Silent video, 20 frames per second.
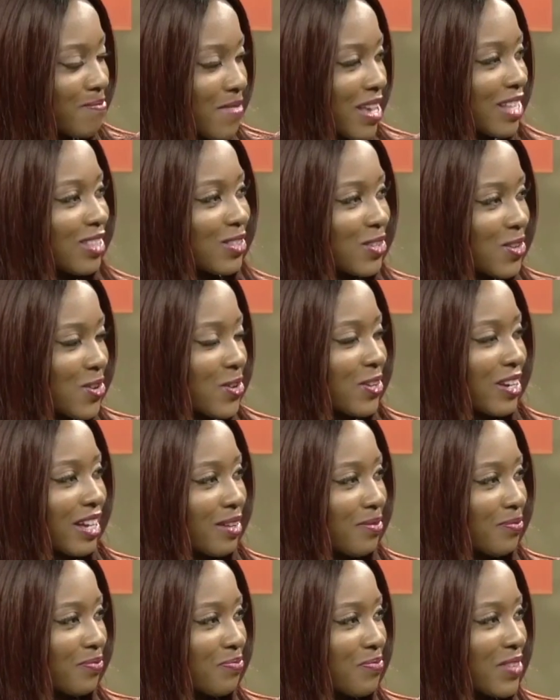Men's
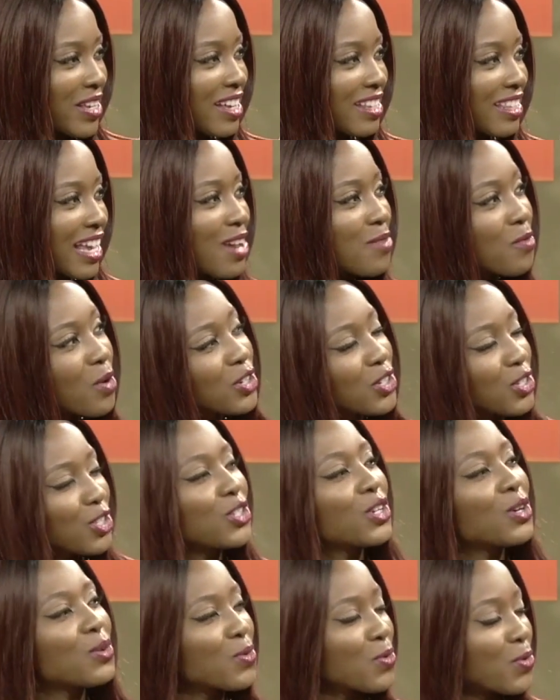Corner, because I watch the
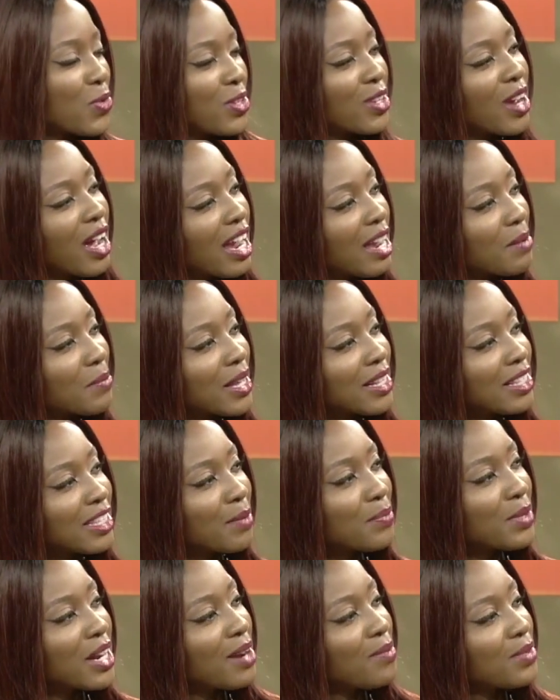show all the time, and
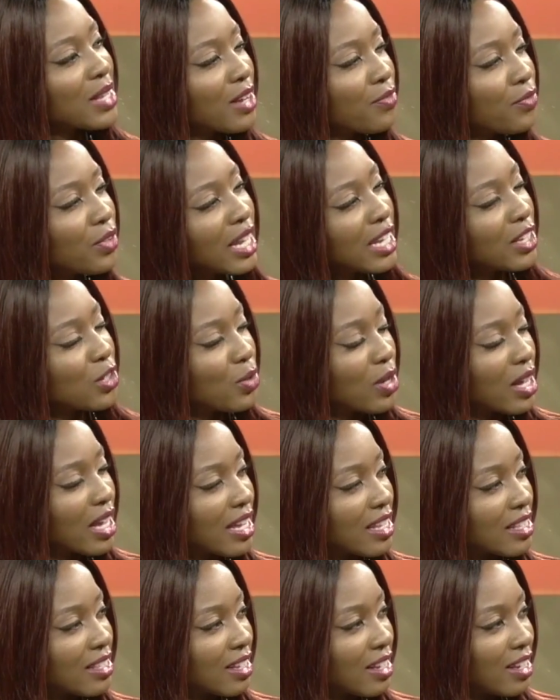sometimes I feel like you
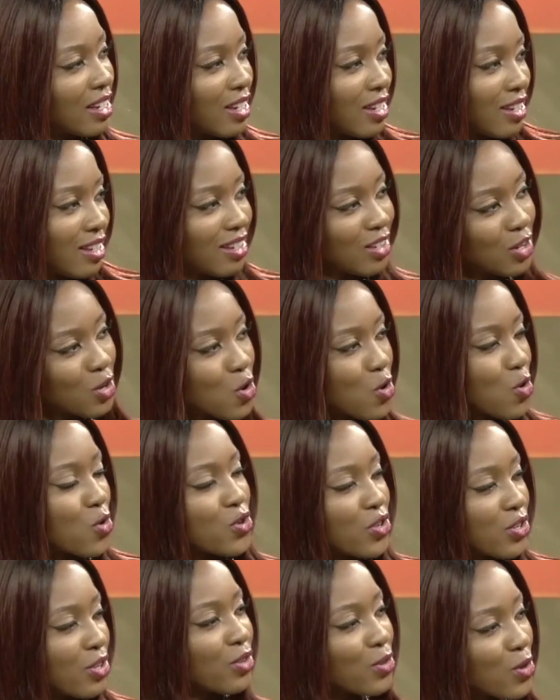guys
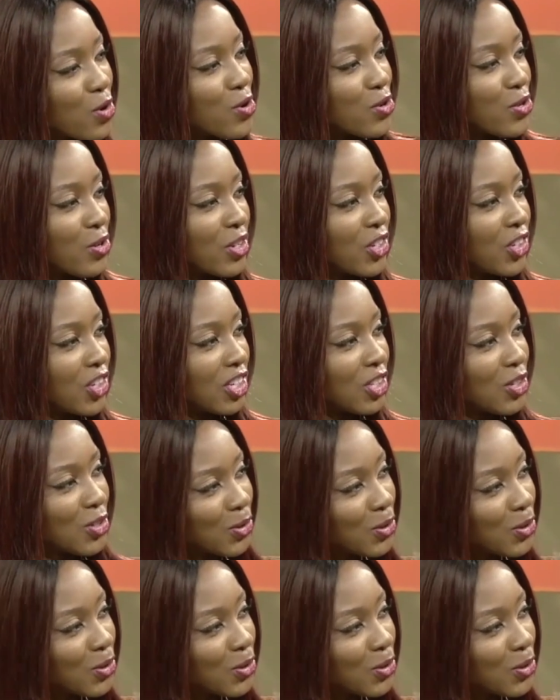code your gist.